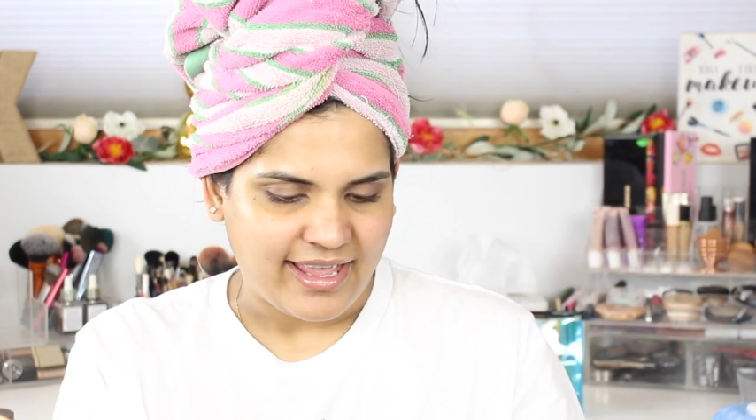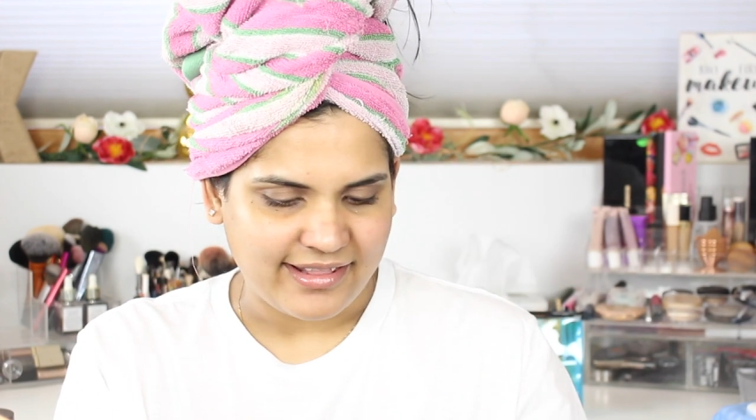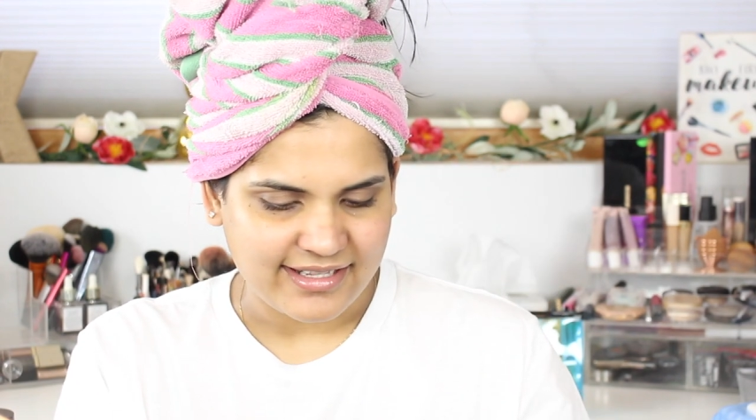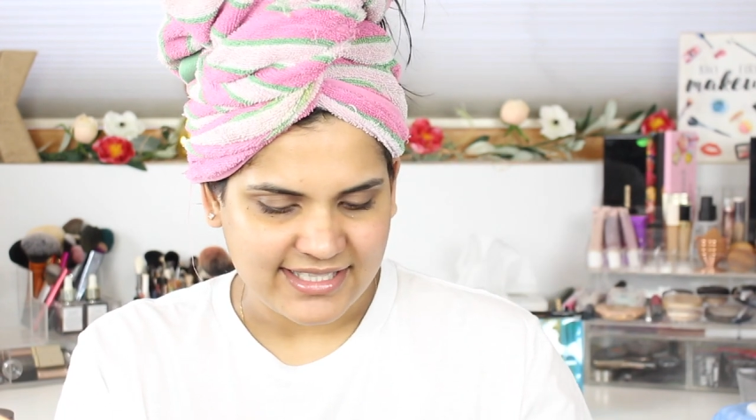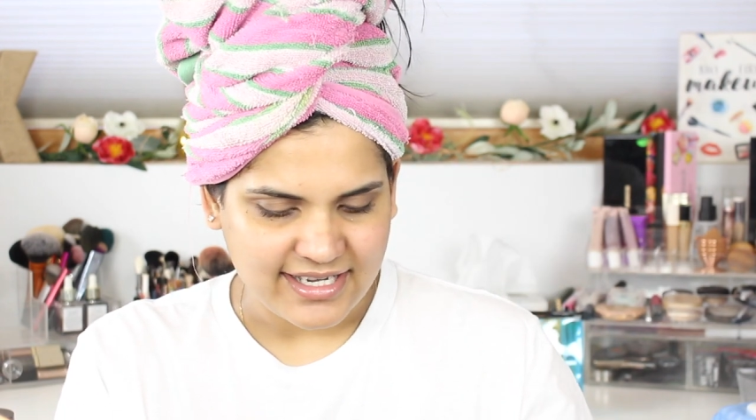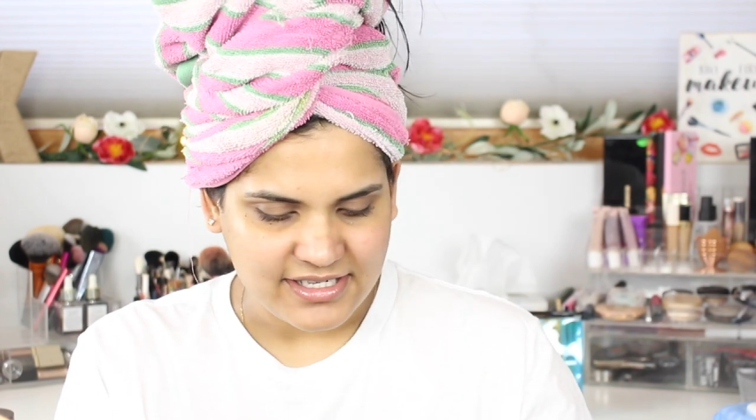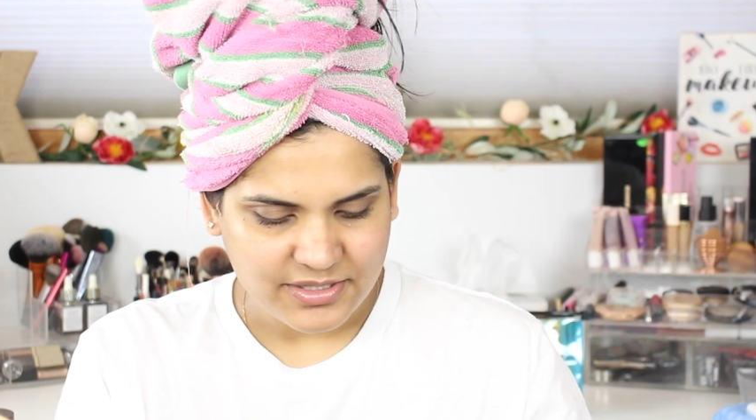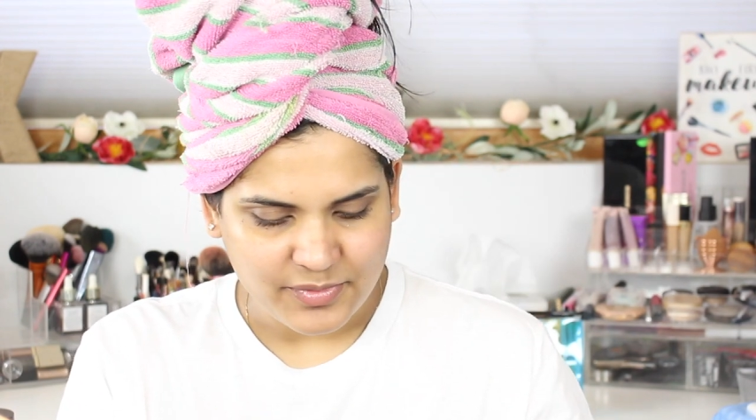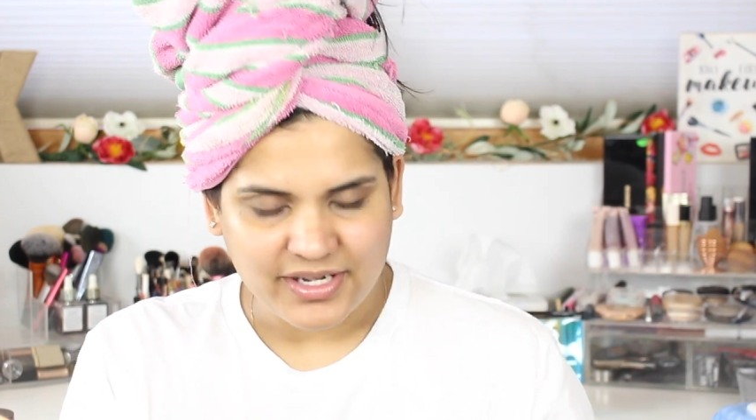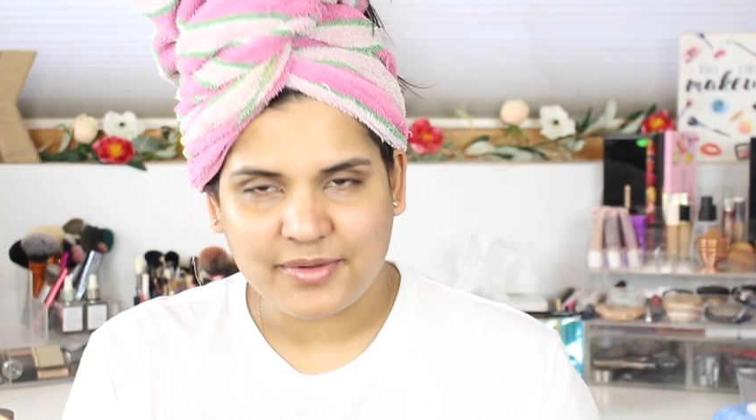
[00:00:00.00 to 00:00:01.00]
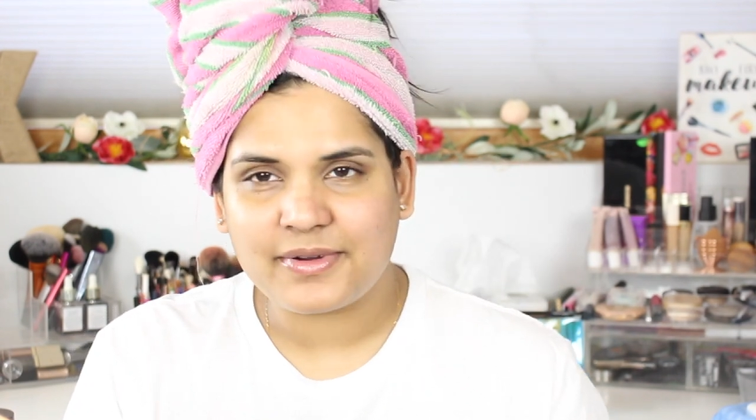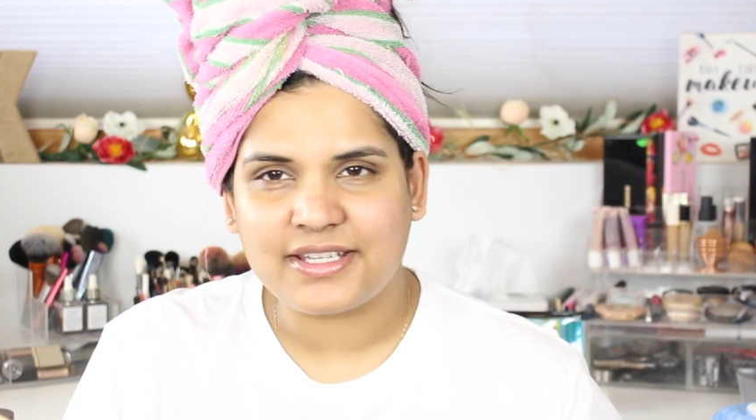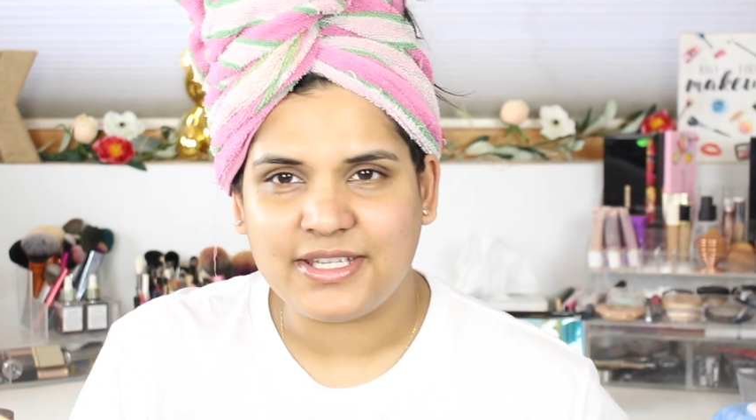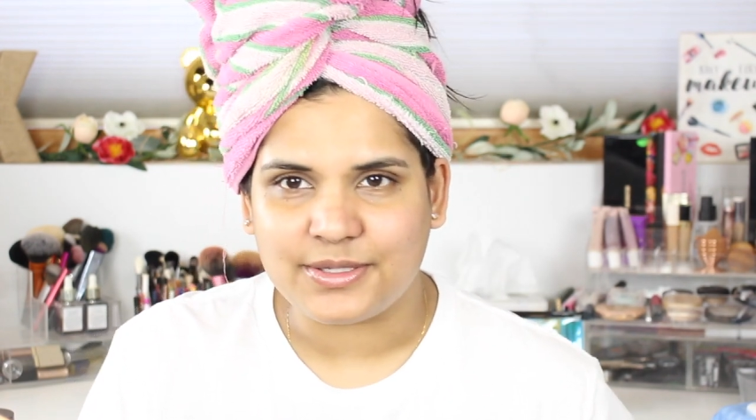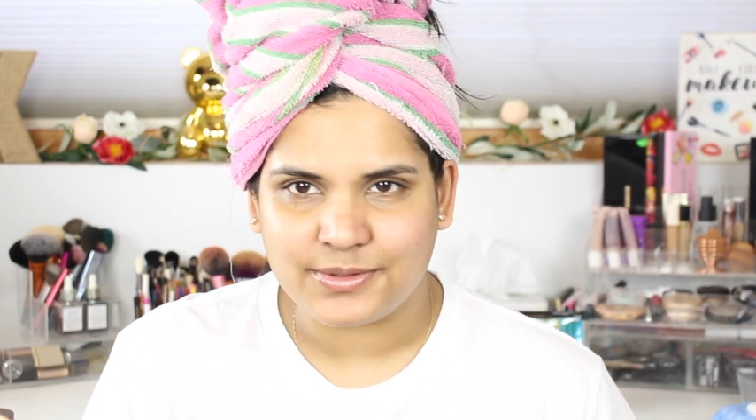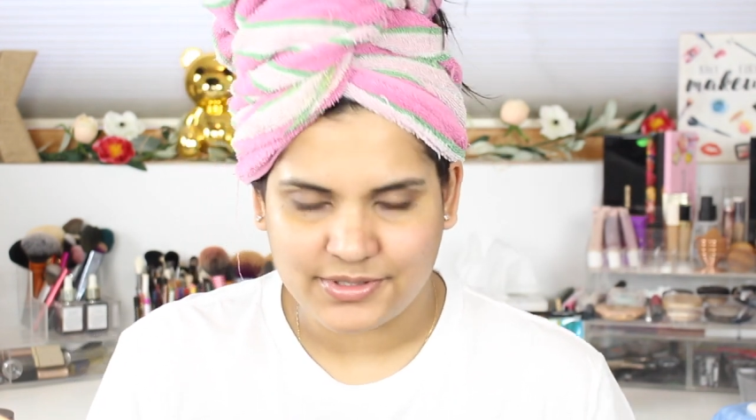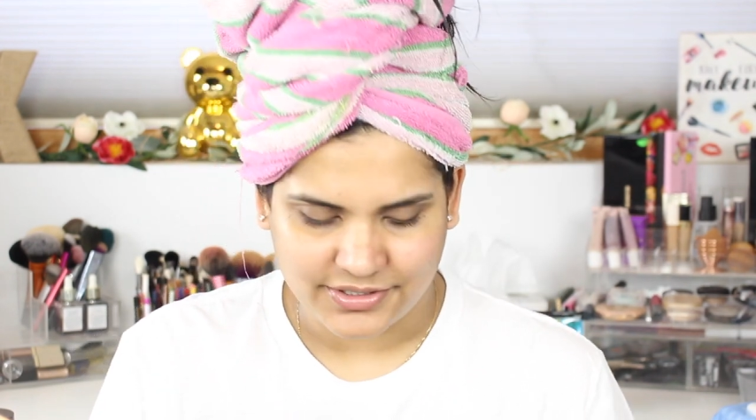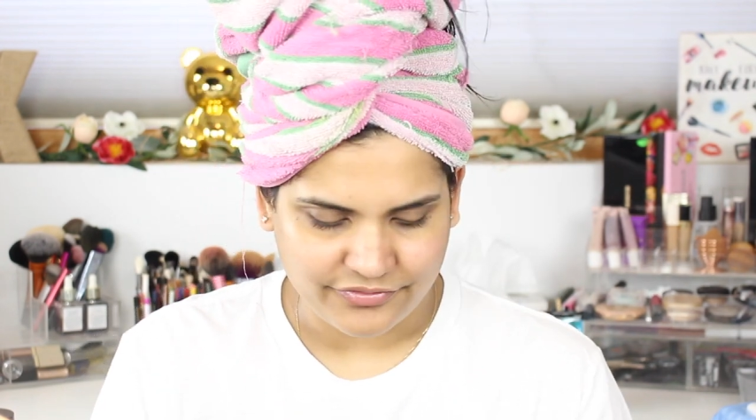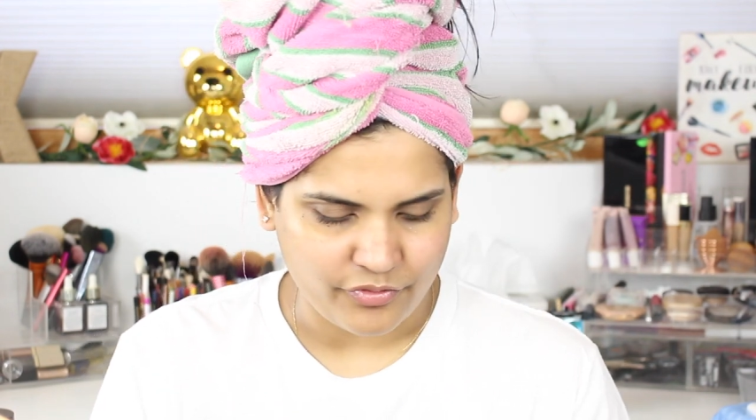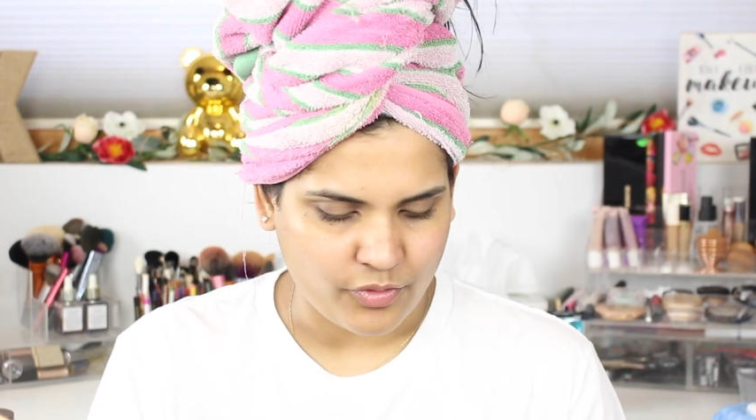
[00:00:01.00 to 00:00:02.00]
and that's kind of the one I want to
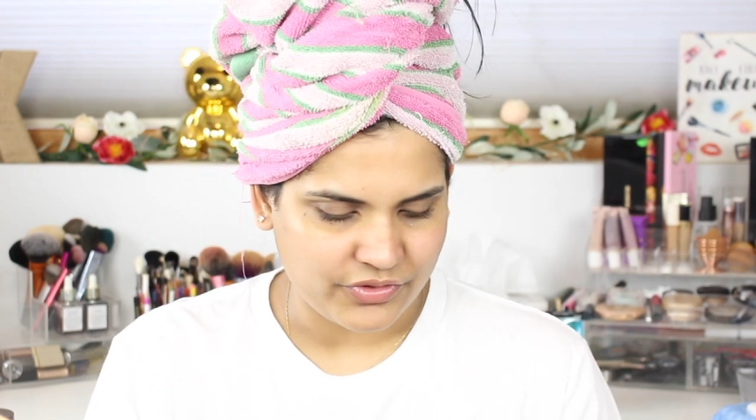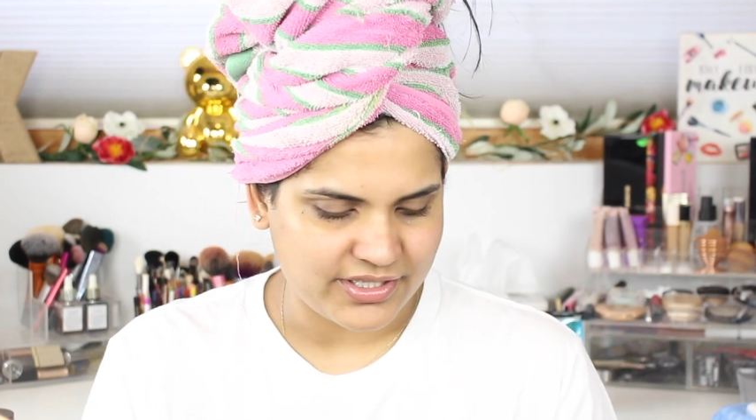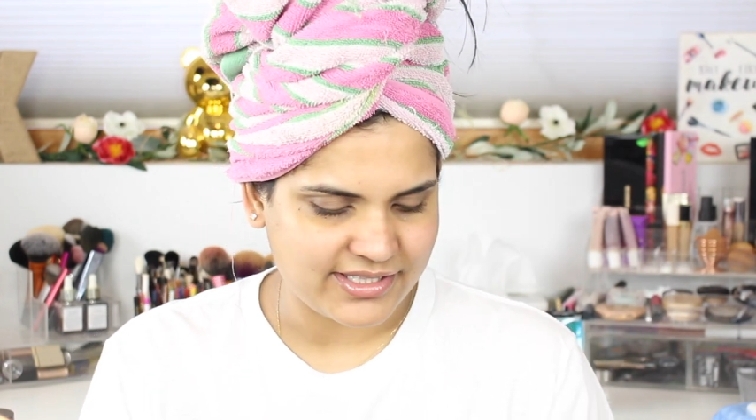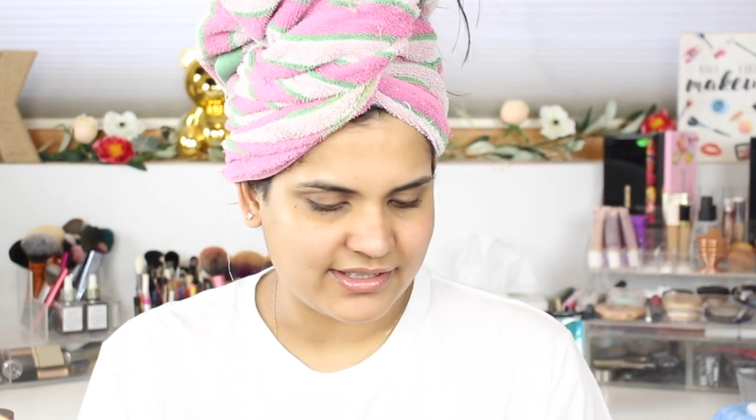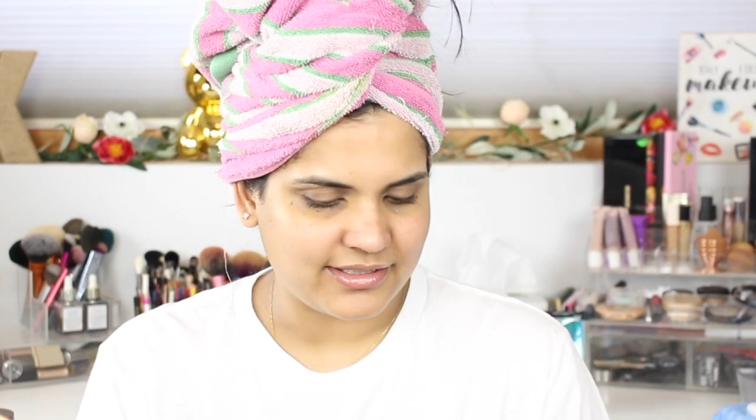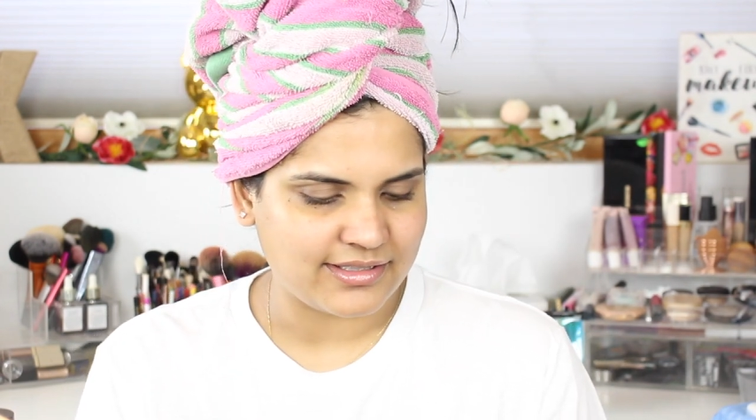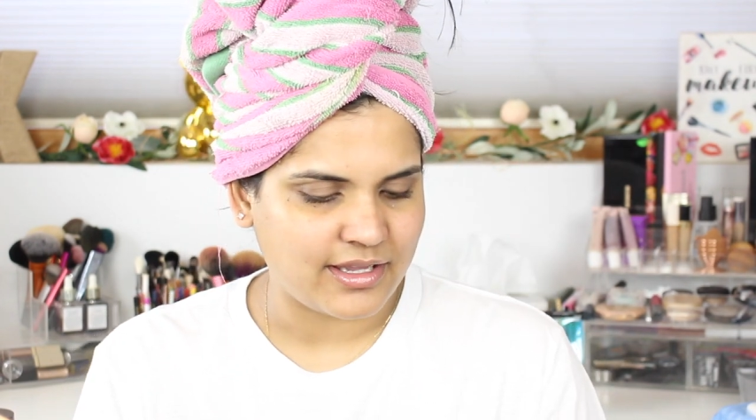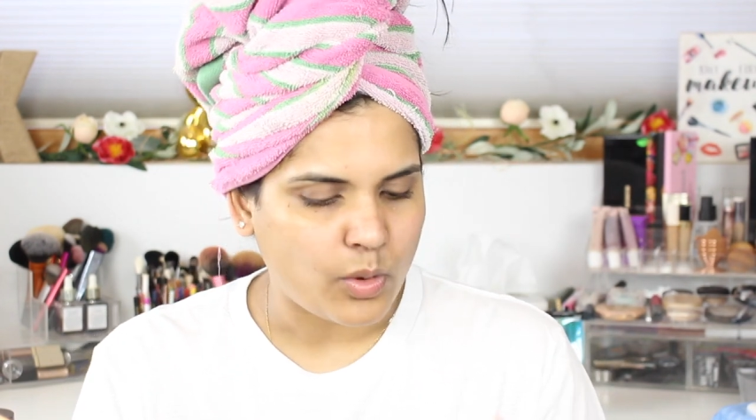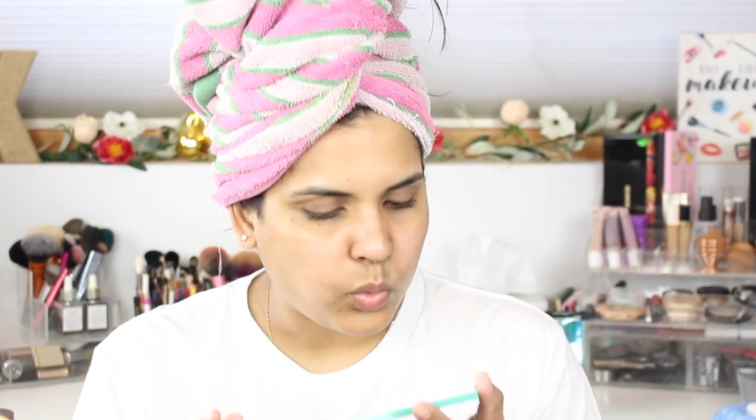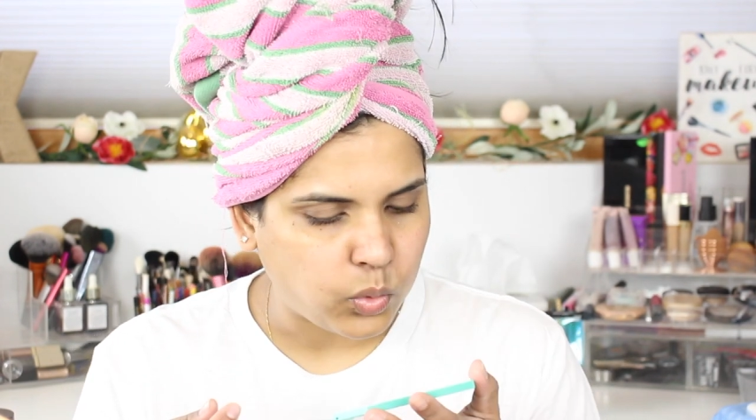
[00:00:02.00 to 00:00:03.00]
use for this look